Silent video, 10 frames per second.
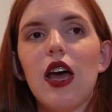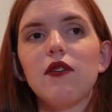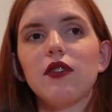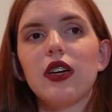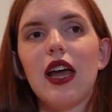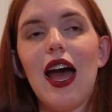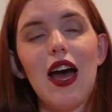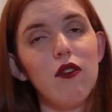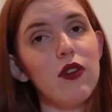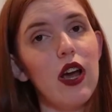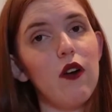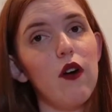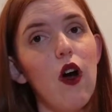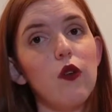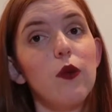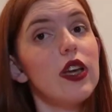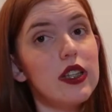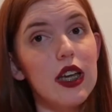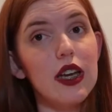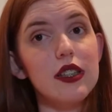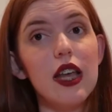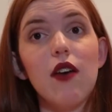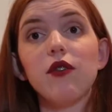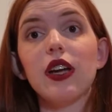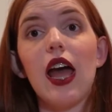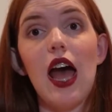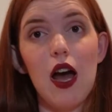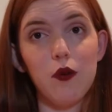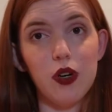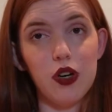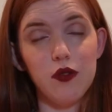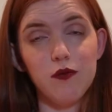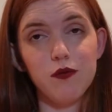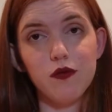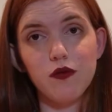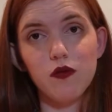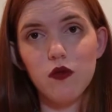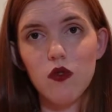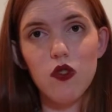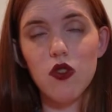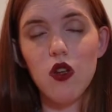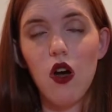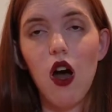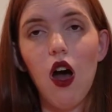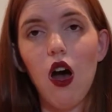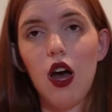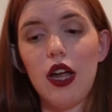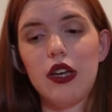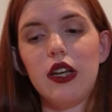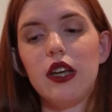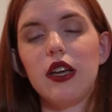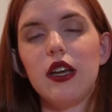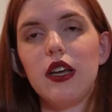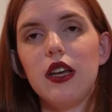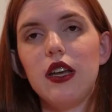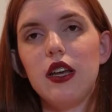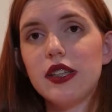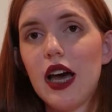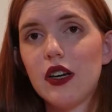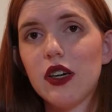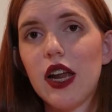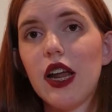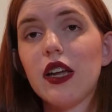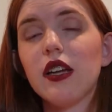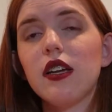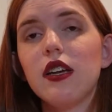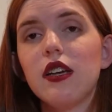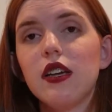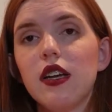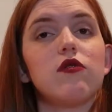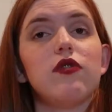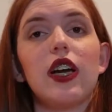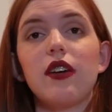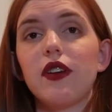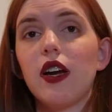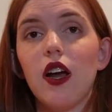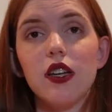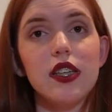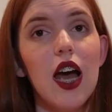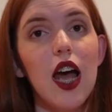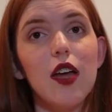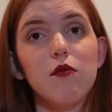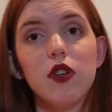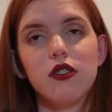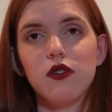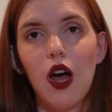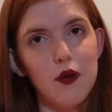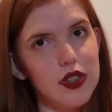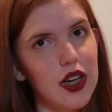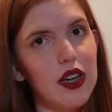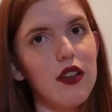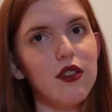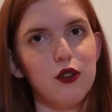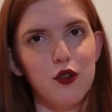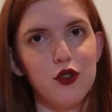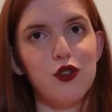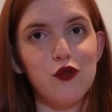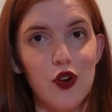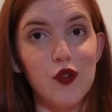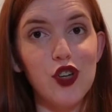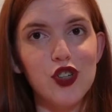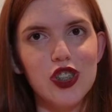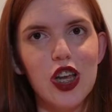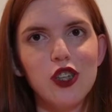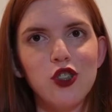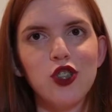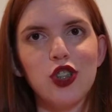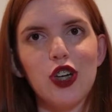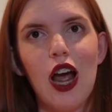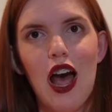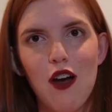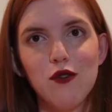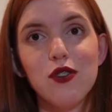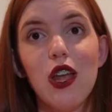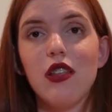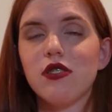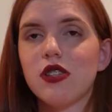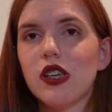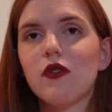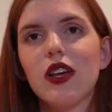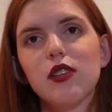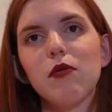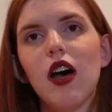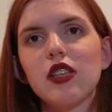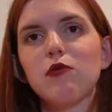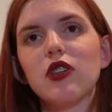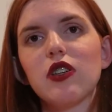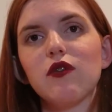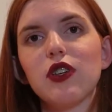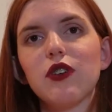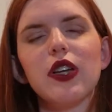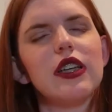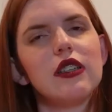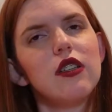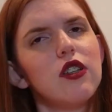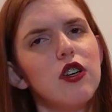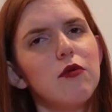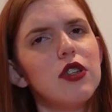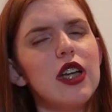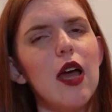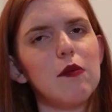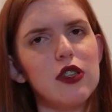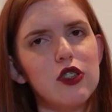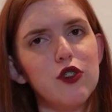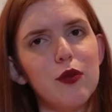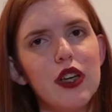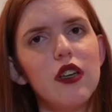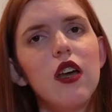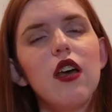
every half an hour on weekdays, every hour on Saturday. It's very, very on time. So I would check out the closest Frontrunner station to your house and see if that's a possibility for you. It is a little more time consuming,